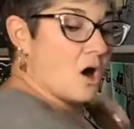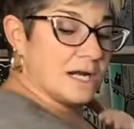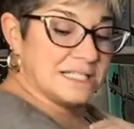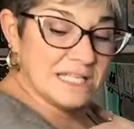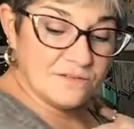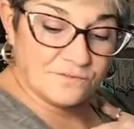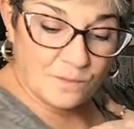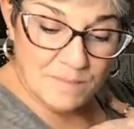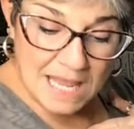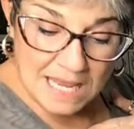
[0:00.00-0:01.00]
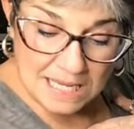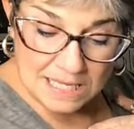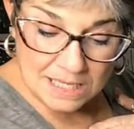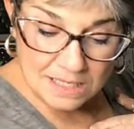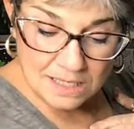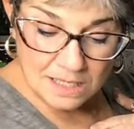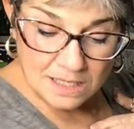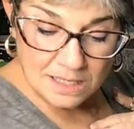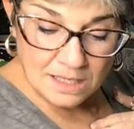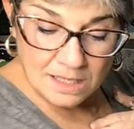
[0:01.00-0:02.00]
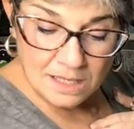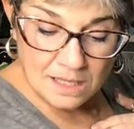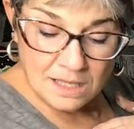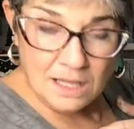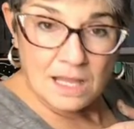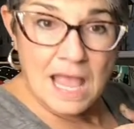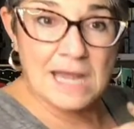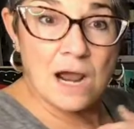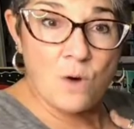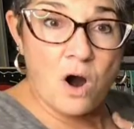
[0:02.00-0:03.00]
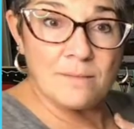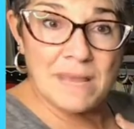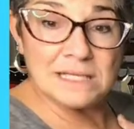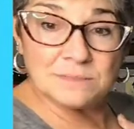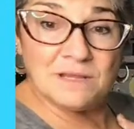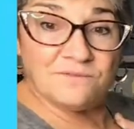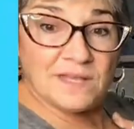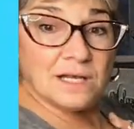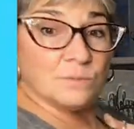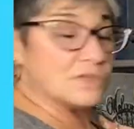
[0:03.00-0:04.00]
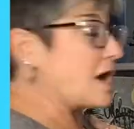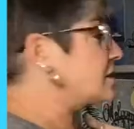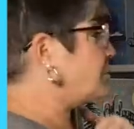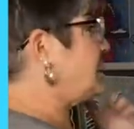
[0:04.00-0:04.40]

art did for me and how art makes me feel with other